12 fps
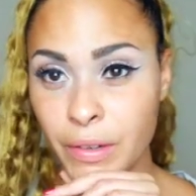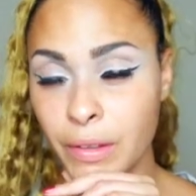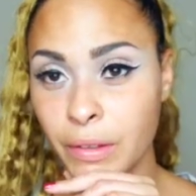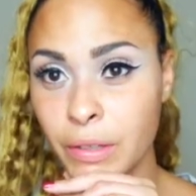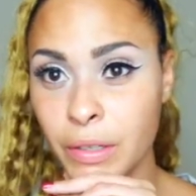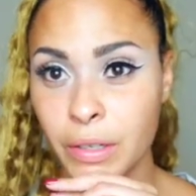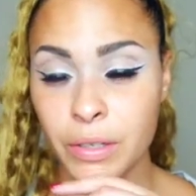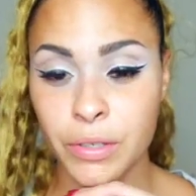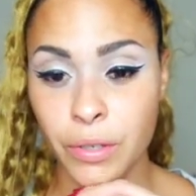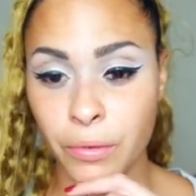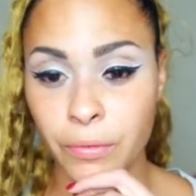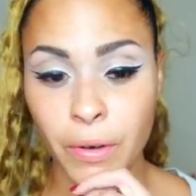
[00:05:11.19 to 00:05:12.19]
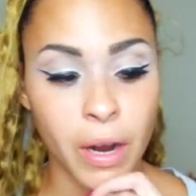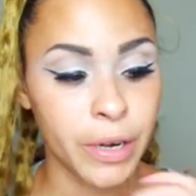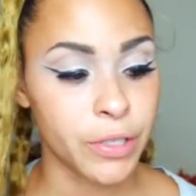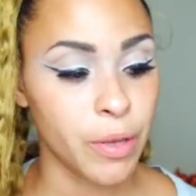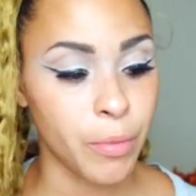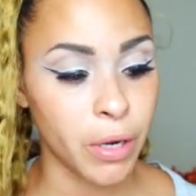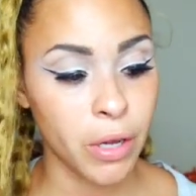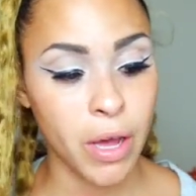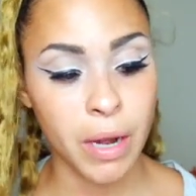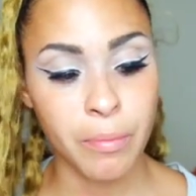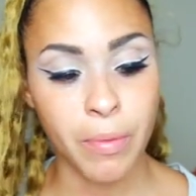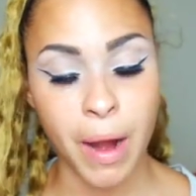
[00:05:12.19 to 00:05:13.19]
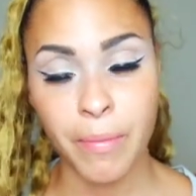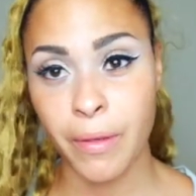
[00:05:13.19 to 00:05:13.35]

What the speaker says: the look so far. So I'm gonna go ahead and prime the